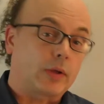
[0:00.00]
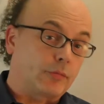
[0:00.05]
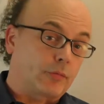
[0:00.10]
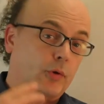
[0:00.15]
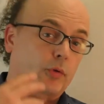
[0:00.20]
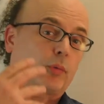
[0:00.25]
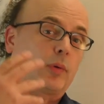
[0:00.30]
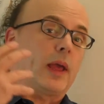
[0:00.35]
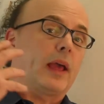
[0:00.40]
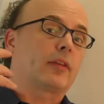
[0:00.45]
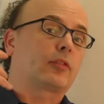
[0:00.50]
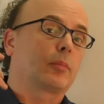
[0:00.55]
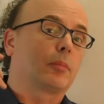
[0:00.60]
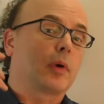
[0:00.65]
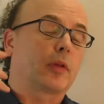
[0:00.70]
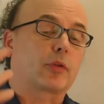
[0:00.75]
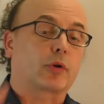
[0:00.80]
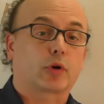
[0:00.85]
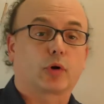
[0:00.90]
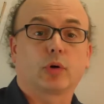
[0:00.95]
first we ask him
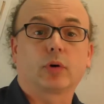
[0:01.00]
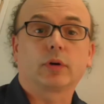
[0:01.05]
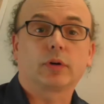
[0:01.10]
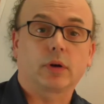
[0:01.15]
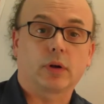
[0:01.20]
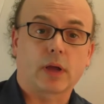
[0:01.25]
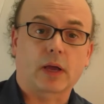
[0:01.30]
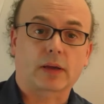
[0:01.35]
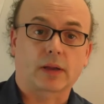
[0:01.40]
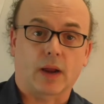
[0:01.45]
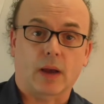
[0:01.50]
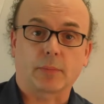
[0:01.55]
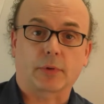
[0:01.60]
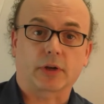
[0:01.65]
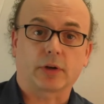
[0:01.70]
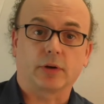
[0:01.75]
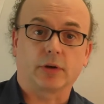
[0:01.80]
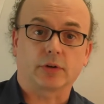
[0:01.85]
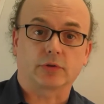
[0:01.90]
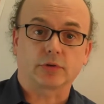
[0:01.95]
about the current
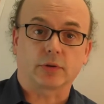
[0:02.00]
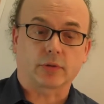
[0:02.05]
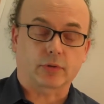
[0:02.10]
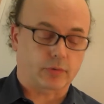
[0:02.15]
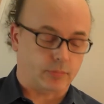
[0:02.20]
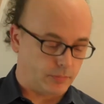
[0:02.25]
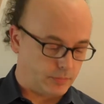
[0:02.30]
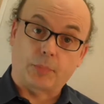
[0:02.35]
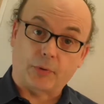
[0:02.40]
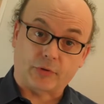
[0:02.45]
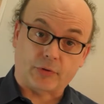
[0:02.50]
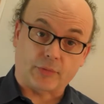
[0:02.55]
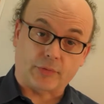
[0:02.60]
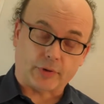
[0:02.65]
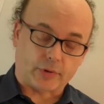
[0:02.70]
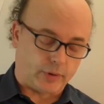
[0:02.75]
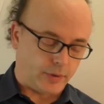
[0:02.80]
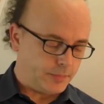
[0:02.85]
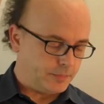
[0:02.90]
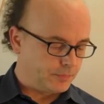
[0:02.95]
economic conditions.
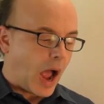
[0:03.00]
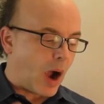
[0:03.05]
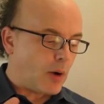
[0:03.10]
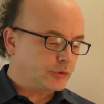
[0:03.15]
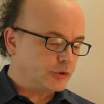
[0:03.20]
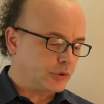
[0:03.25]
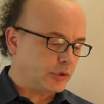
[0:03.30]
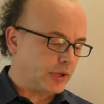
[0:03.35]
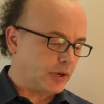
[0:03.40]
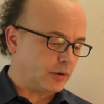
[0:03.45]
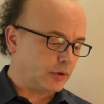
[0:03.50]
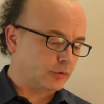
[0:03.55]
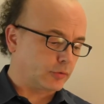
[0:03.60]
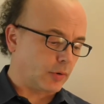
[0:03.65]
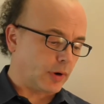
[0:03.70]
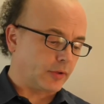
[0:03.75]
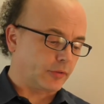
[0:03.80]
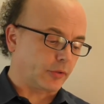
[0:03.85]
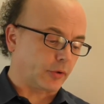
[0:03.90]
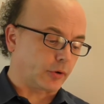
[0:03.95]
Specifically, how would you
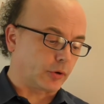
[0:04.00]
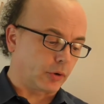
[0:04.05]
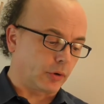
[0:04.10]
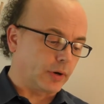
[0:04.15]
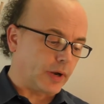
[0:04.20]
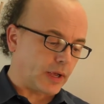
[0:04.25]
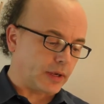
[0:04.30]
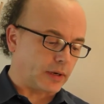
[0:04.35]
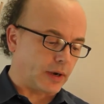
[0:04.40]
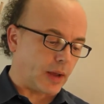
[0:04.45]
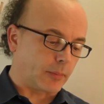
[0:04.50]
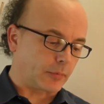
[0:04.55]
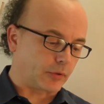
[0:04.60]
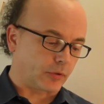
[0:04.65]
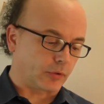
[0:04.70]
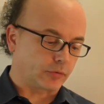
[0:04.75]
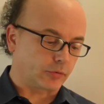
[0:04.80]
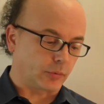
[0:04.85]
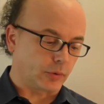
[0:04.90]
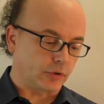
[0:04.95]
characterize the current
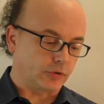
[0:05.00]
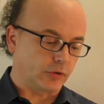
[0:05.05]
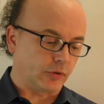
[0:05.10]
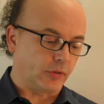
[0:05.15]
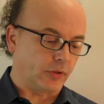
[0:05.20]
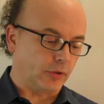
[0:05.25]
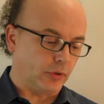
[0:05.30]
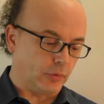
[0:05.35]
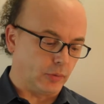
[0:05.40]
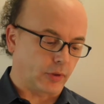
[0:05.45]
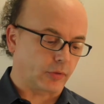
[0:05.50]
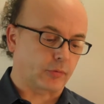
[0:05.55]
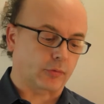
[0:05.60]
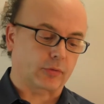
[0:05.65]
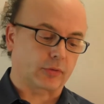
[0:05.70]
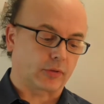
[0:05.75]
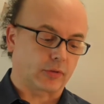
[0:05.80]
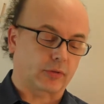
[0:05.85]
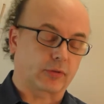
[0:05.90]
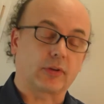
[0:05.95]
economic situation in the U.S. for
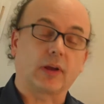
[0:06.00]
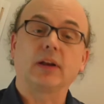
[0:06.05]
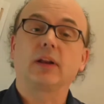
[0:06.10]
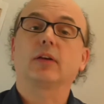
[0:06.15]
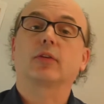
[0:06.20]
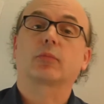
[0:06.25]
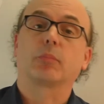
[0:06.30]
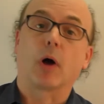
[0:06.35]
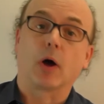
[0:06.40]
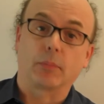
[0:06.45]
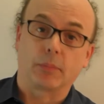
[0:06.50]
sustaining a small